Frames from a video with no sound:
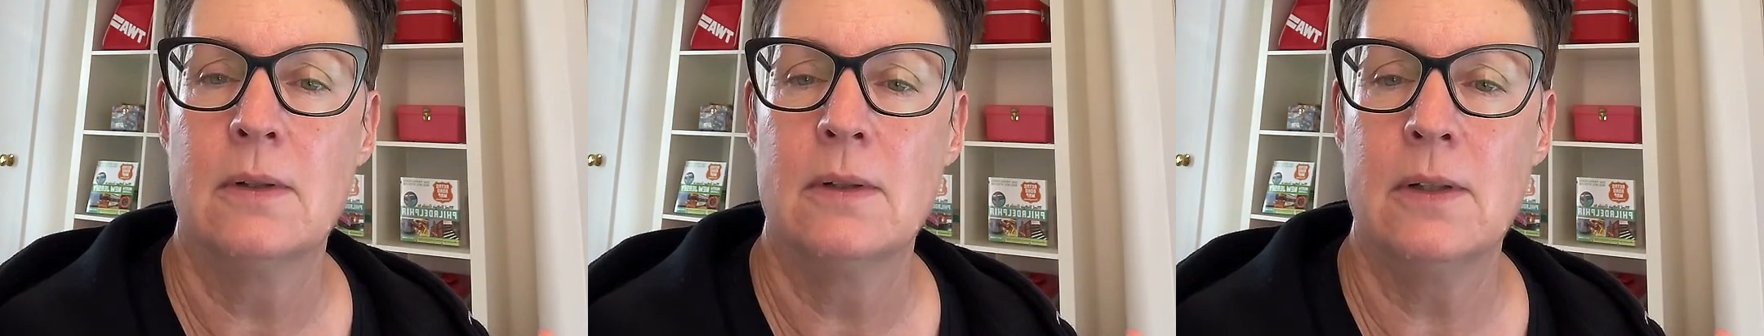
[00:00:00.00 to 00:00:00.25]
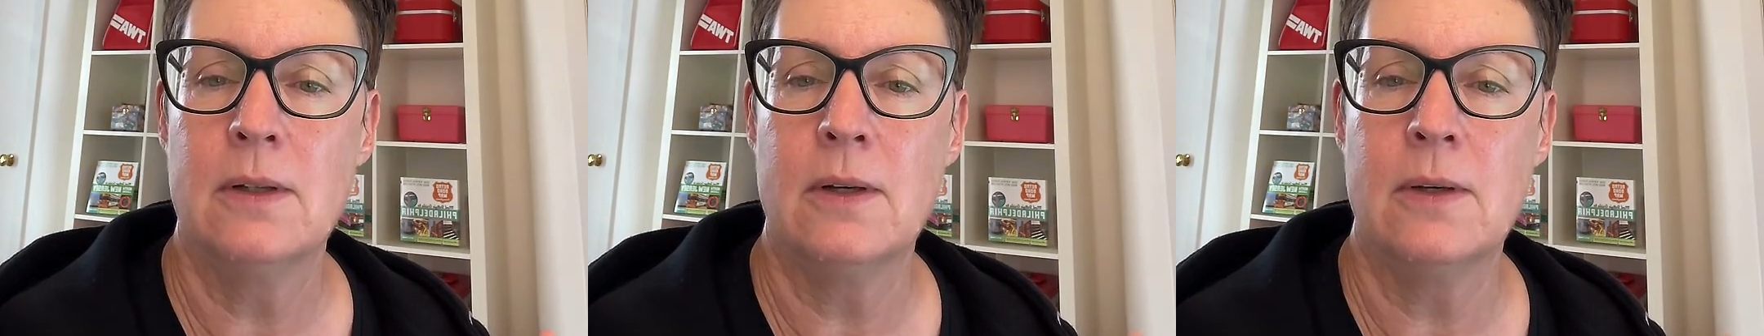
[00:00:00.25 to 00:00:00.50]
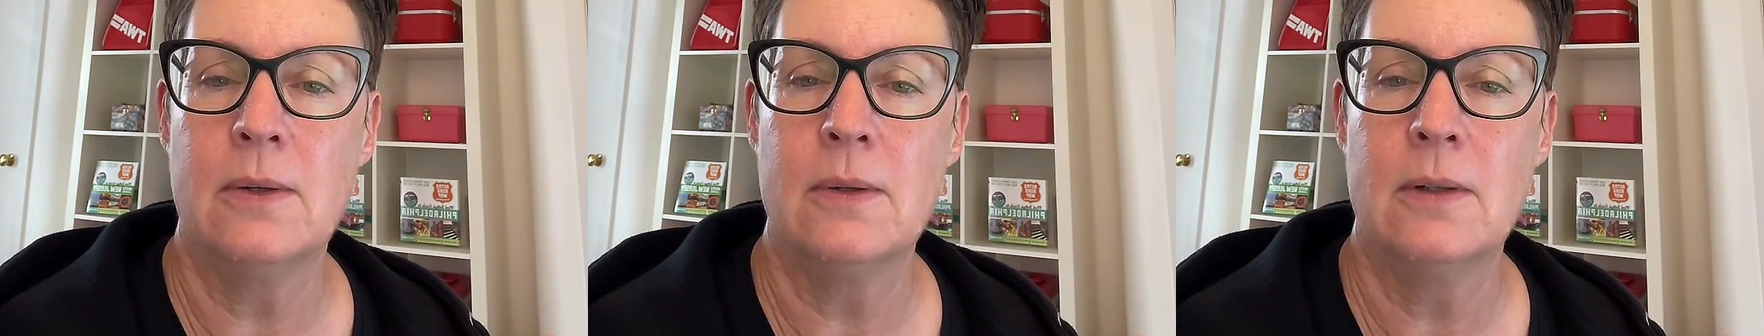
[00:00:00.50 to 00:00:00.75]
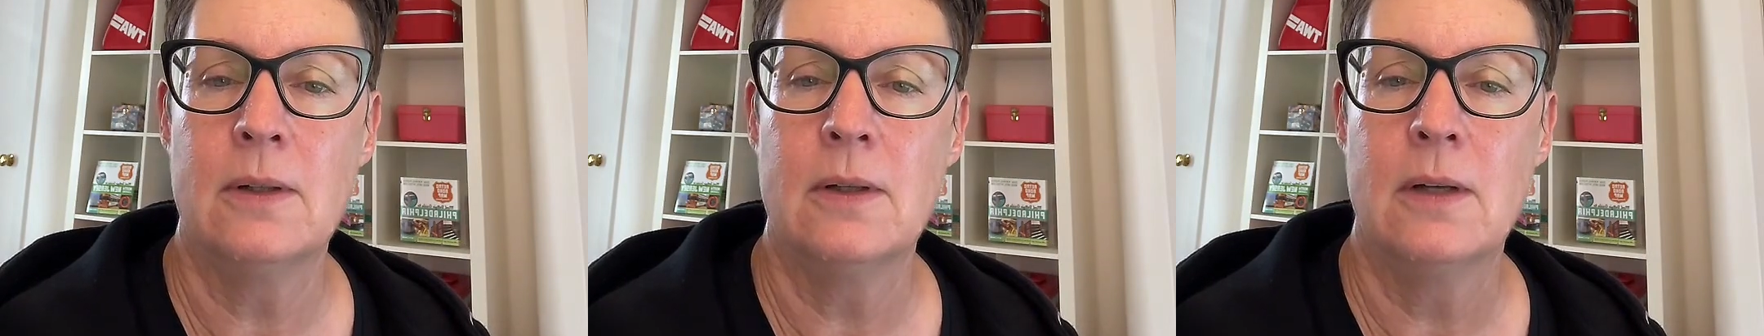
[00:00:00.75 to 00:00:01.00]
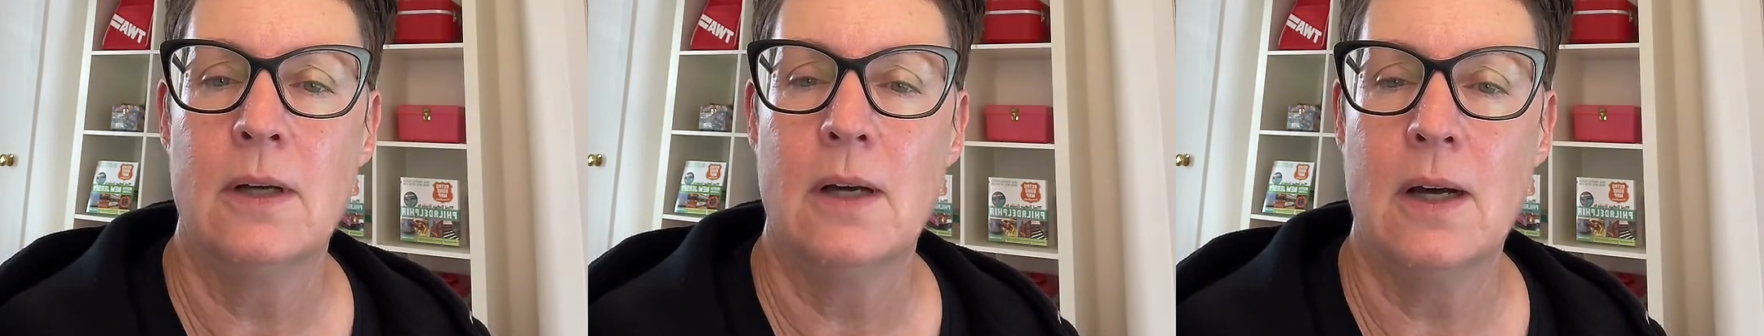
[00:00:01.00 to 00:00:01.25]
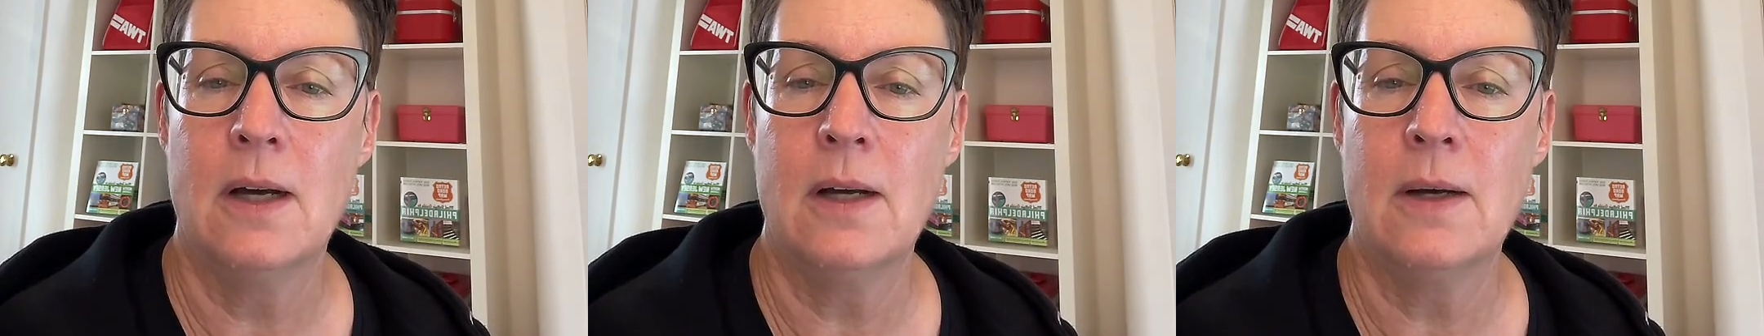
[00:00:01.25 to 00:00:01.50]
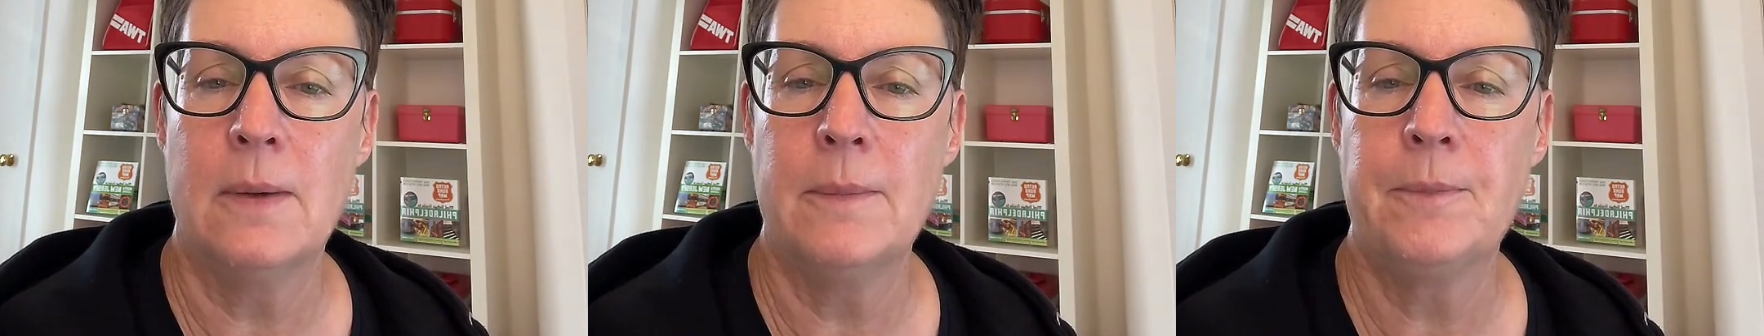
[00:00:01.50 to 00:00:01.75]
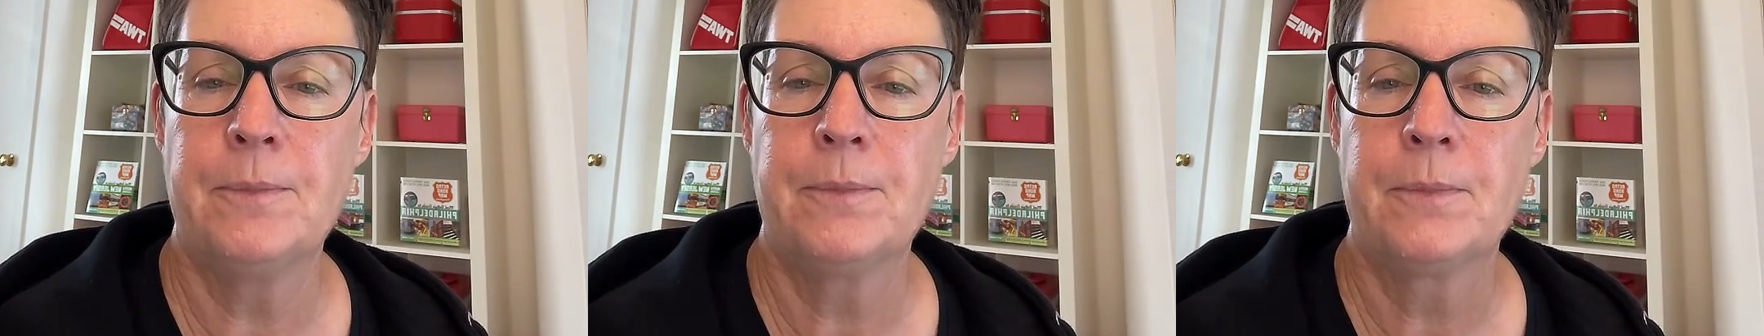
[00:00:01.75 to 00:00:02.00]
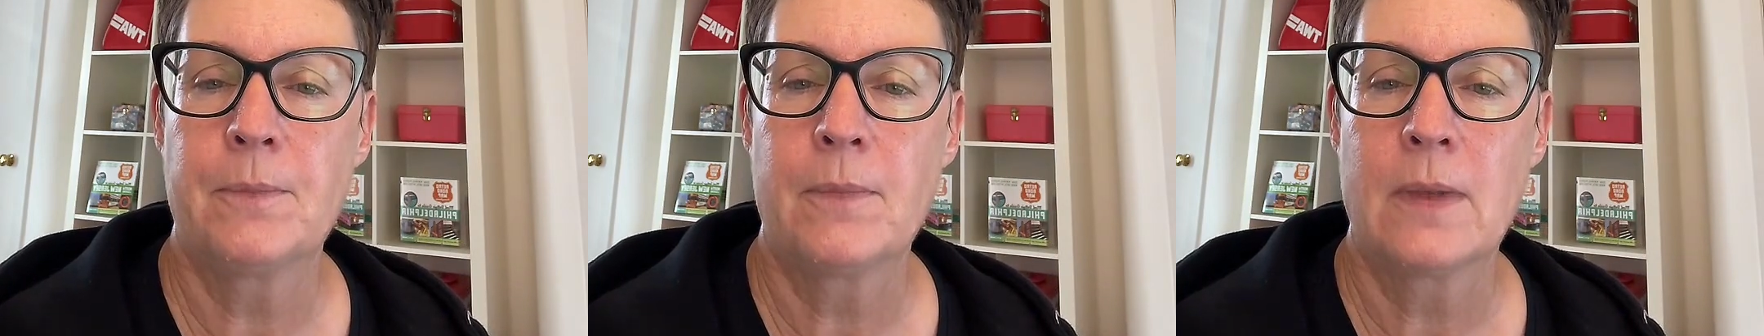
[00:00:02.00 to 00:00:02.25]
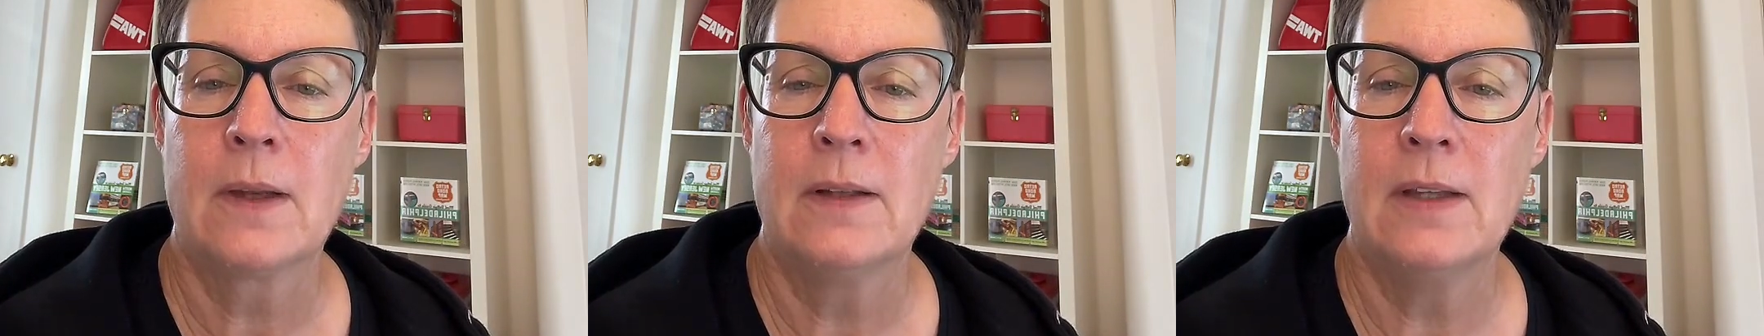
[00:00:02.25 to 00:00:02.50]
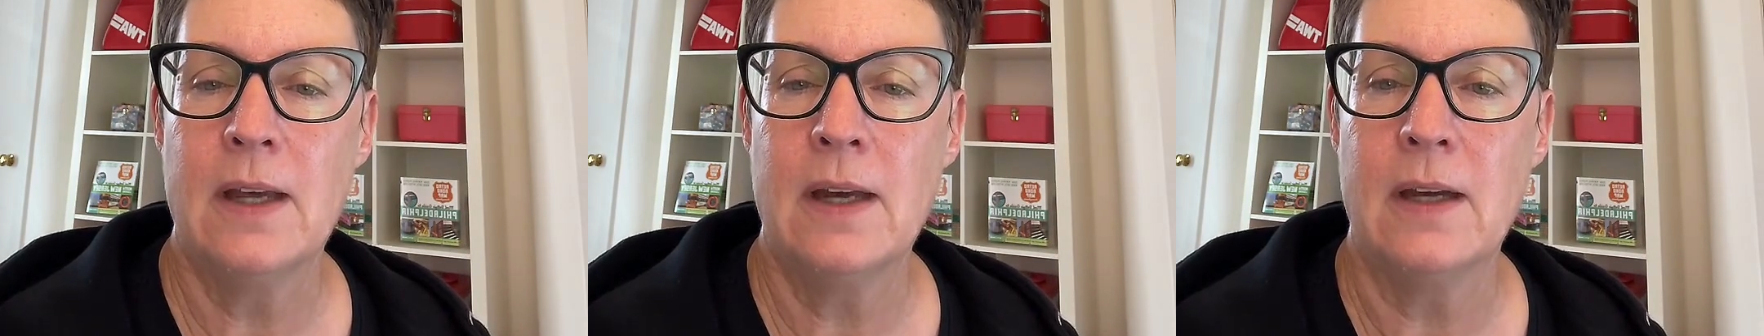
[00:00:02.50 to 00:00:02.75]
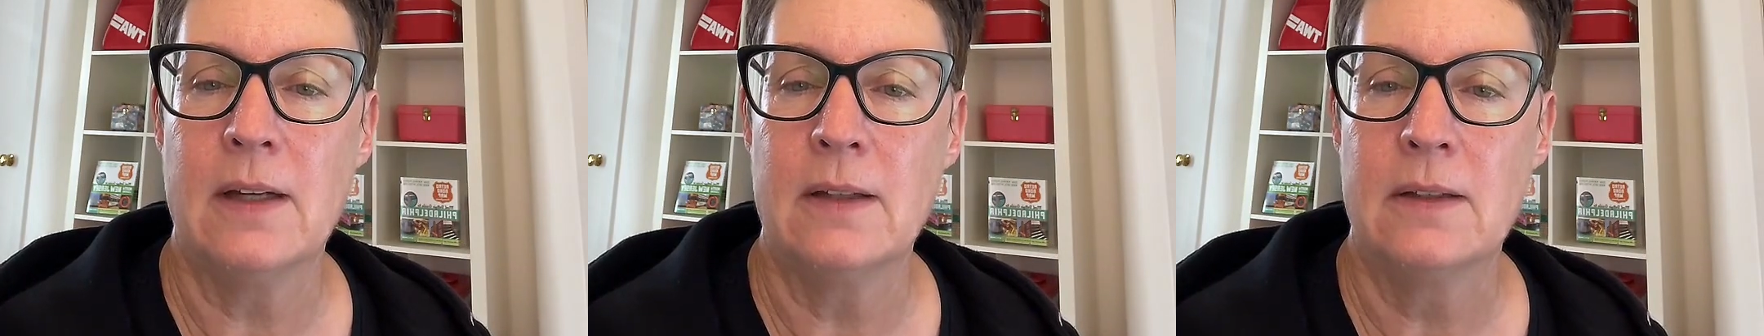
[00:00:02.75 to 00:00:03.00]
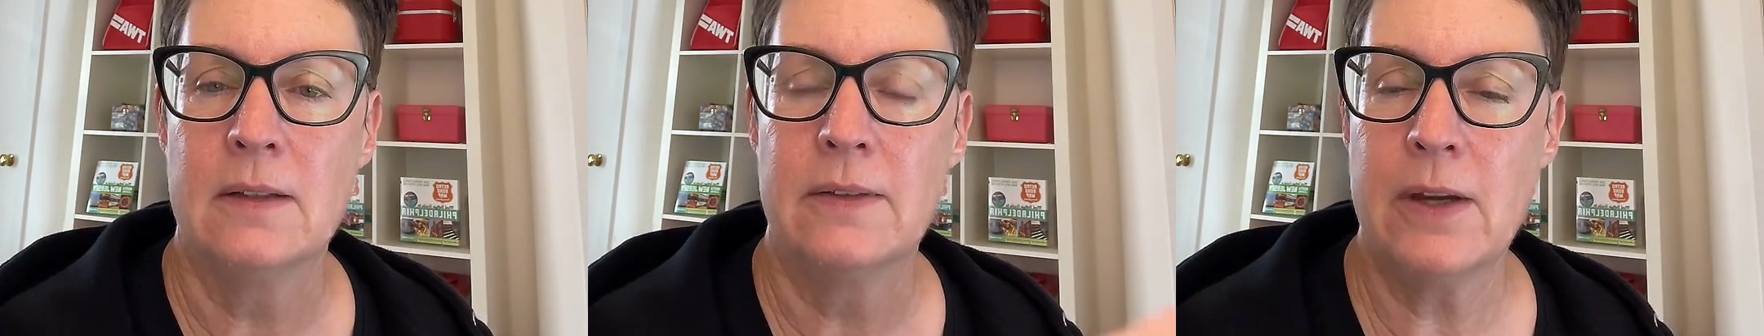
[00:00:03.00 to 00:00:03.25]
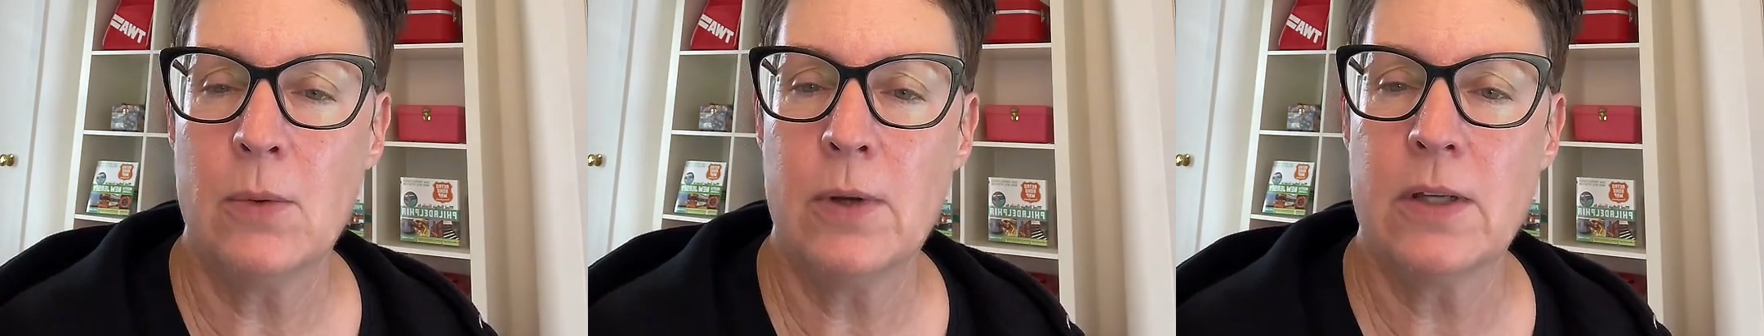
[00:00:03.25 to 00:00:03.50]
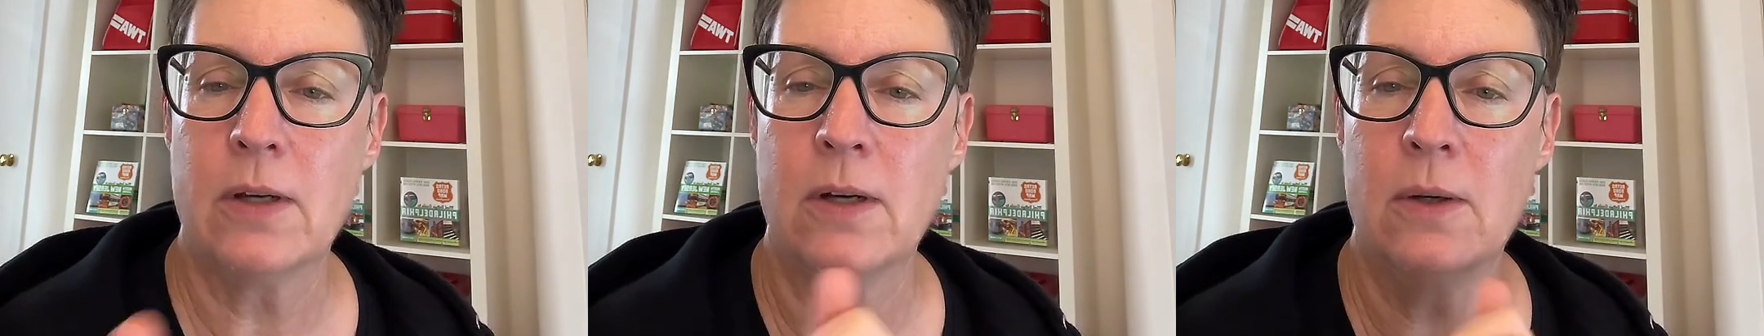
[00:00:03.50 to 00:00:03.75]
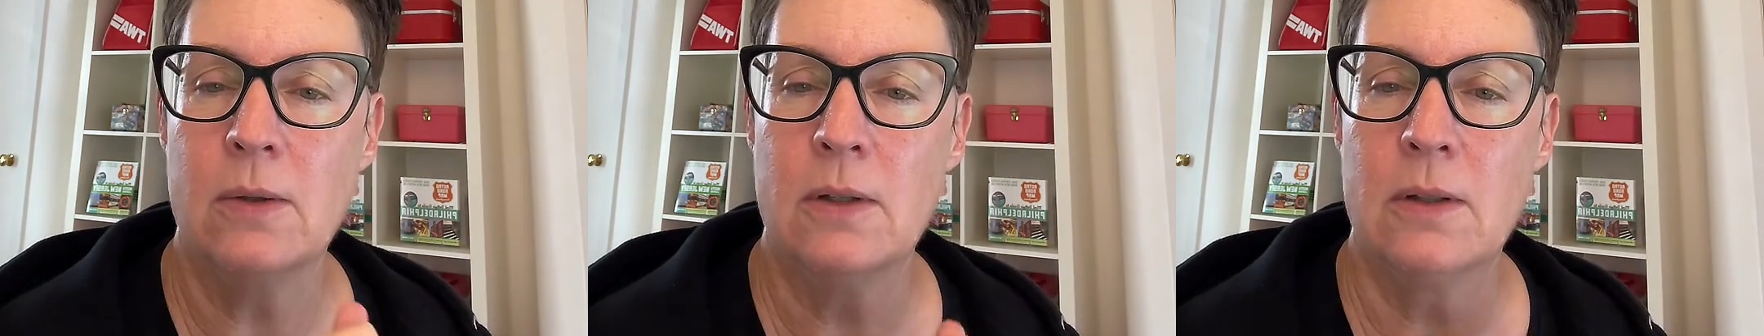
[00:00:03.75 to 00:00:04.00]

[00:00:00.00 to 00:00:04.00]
you know um, yeah there we go.